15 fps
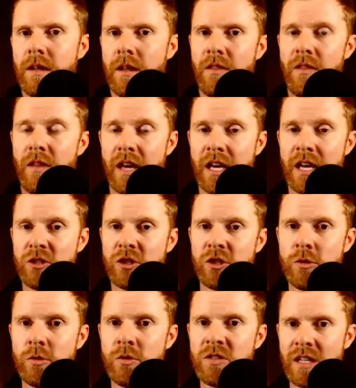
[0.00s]

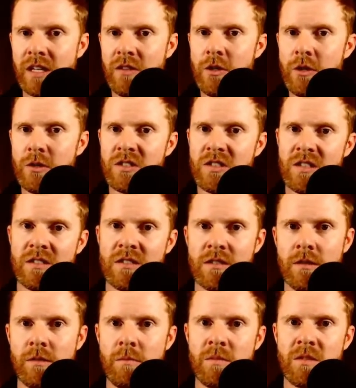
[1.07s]
Issues in those
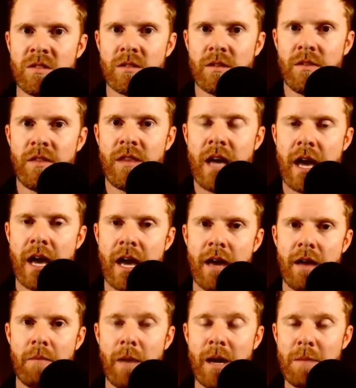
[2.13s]
systems that
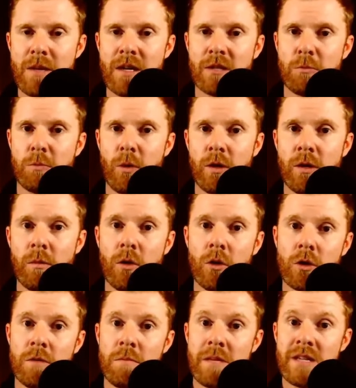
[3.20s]
might be exploitable
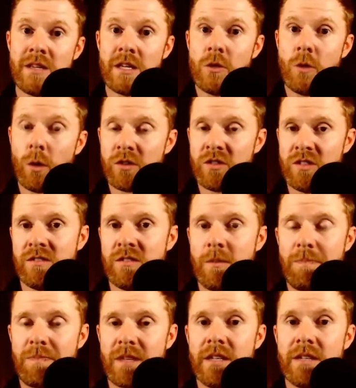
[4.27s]
could mean that your
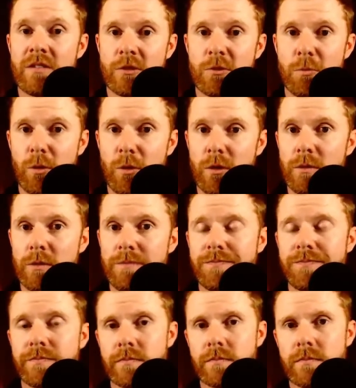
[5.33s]
system is exploitable.
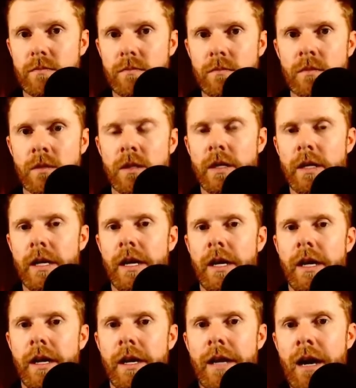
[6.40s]

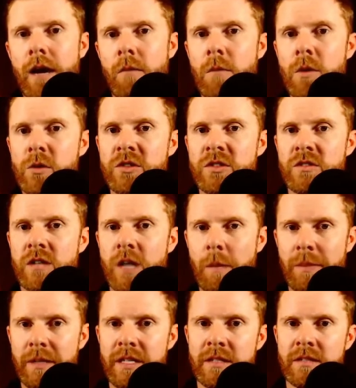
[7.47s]
Now, most
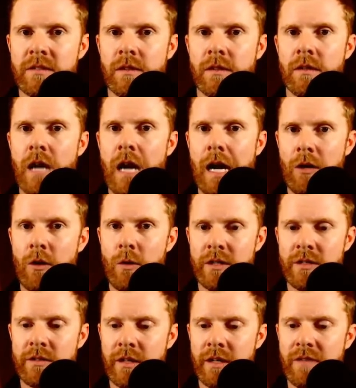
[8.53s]
companies are not going
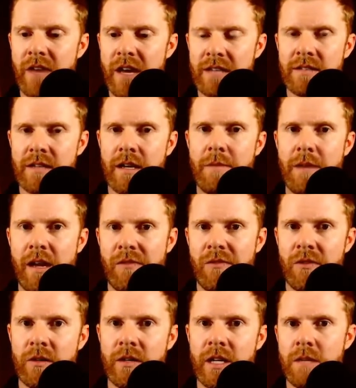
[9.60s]
to invest time and effort
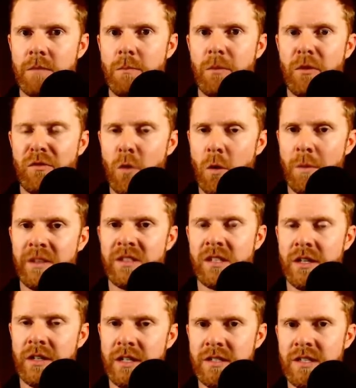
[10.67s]
in performing
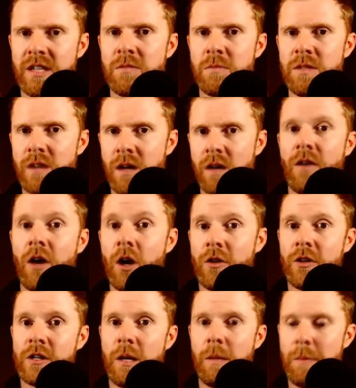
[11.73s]
security assessments of other
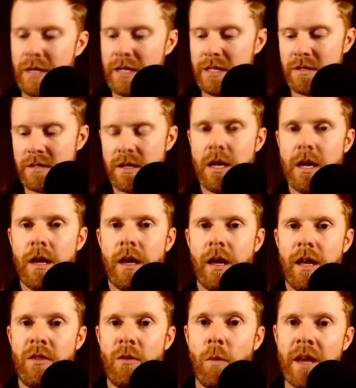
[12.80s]
companies. And
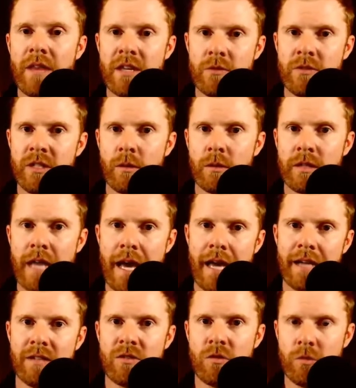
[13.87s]
the way that you deal with that
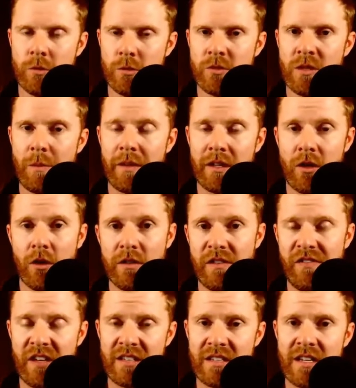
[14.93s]
is through something called
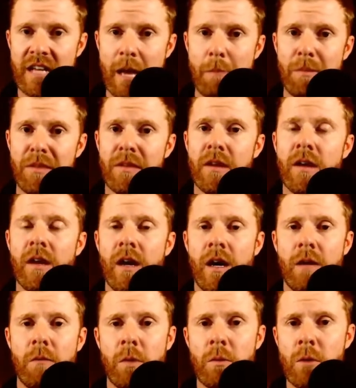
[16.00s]
defense in depth.
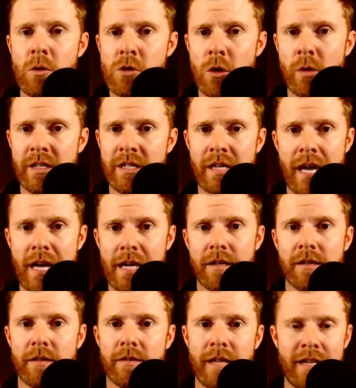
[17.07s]
We won't go into that.
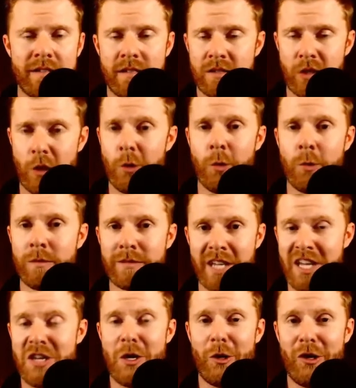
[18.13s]
That's its own
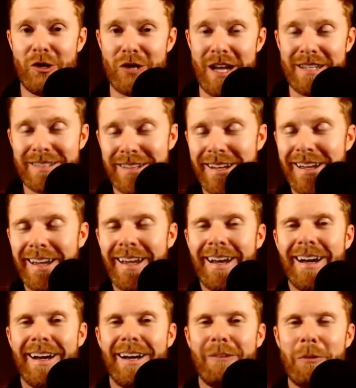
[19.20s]
keynote address. We
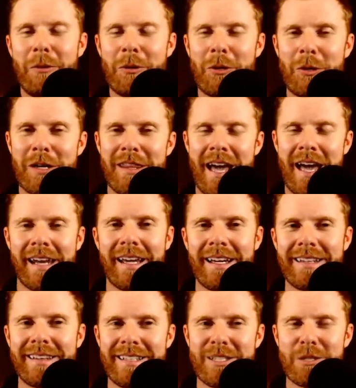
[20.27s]
won't go into that
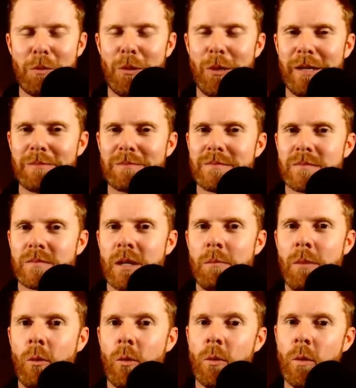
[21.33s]
at this point. But
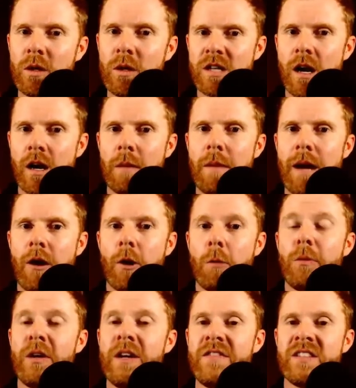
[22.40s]
what we will talk about are
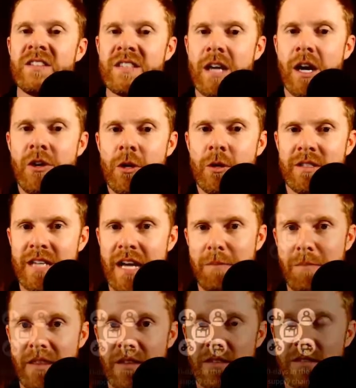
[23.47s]
previously unknown attack
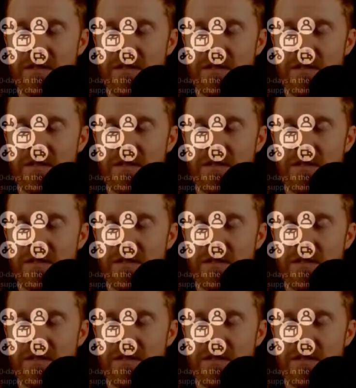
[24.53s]
methods.